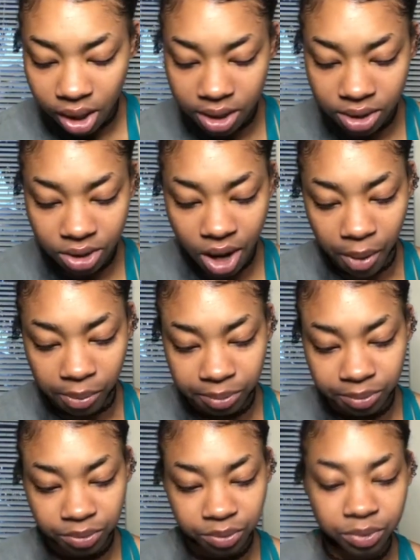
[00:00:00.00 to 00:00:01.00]
So
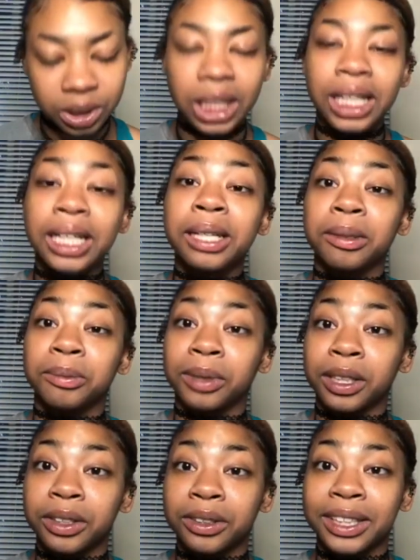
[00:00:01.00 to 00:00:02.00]
I'm
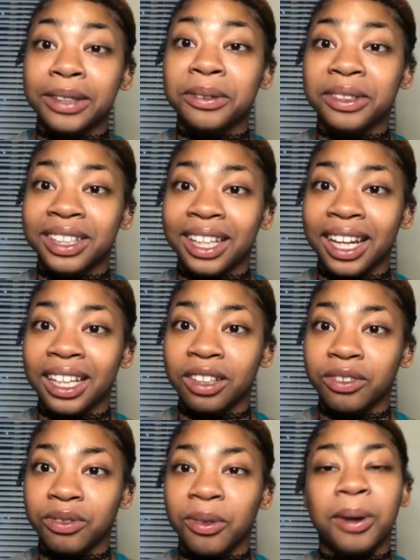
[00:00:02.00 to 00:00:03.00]
going to read organic
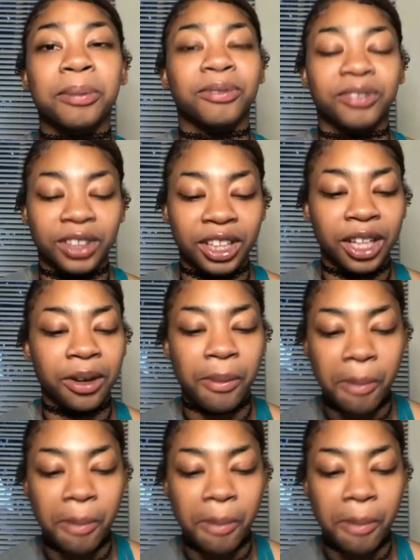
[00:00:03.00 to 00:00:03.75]
form for you.